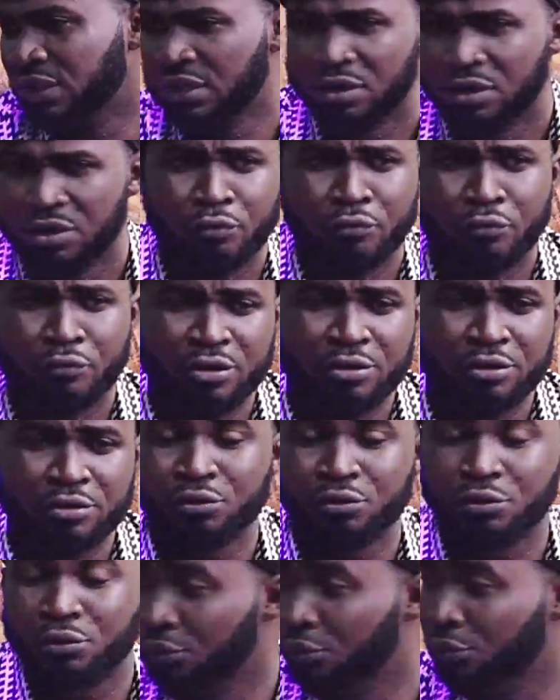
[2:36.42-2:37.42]
You know, we used
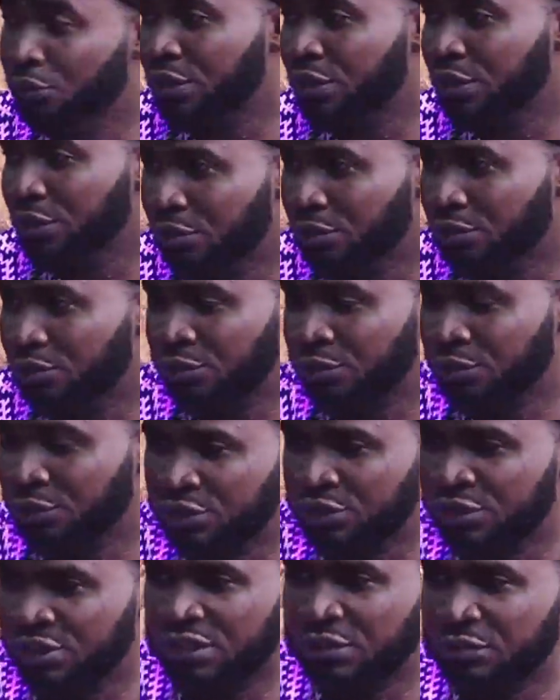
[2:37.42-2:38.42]
to know the North
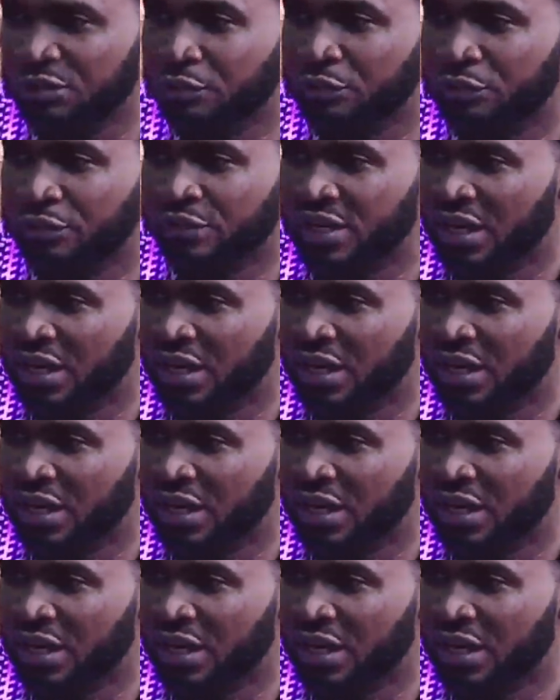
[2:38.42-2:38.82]
those days when we read